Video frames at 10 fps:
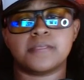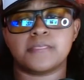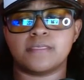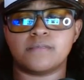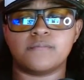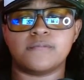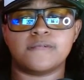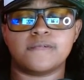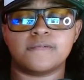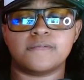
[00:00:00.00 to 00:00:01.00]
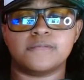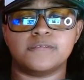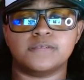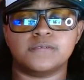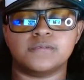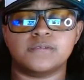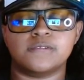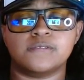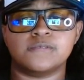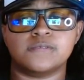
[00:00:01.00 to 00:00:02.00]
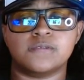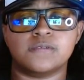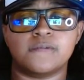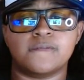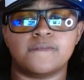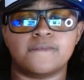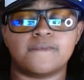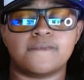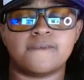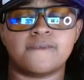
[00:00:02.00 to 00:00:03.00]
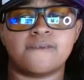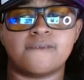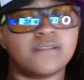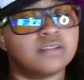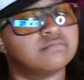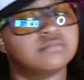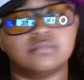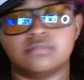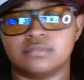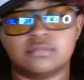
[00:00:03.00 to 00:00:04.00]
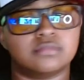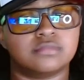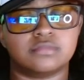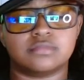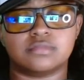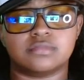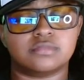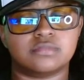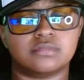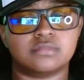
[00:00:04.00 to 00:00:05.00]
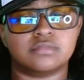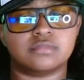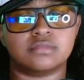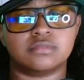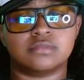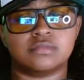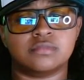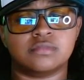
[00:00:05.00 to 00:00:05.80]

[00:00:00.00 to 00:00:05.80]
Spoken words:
The person shown says nothing.